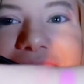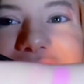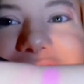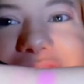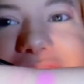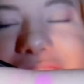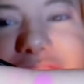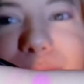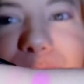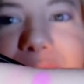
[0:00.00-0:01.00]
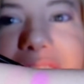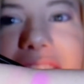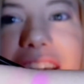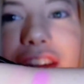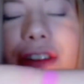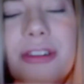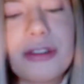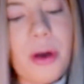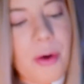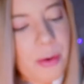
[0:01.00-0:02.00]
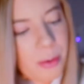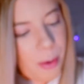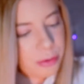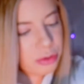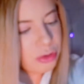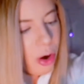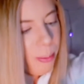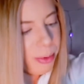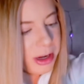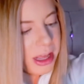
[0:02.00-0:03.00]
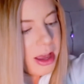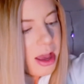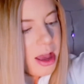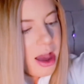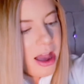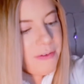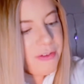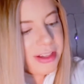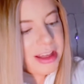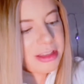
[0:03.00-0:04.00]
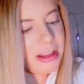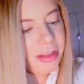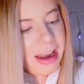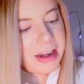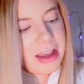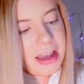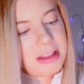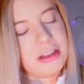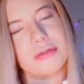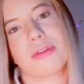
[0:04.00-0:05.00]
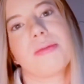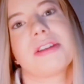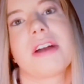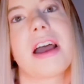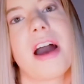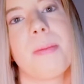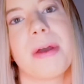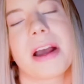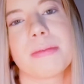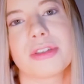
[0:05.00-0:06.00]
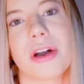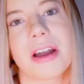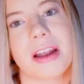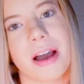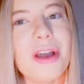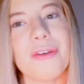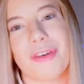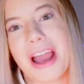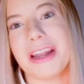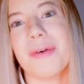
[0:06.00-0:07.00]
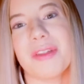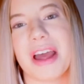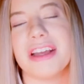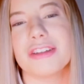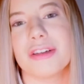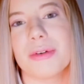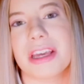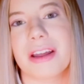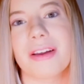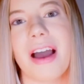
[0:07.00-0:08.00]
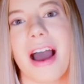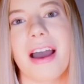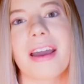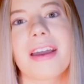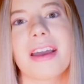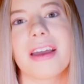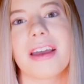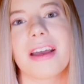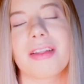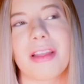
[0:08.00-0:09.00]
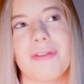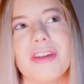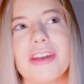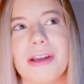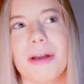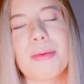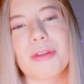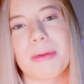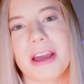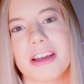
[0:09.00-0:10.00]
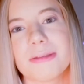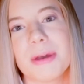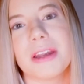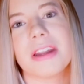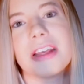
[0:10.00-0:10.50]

She is pretty. That is so pretty. I feel like the lighting in this room is not helping. I'm sorry. For anyone that is new here, I live in Europe with my husband.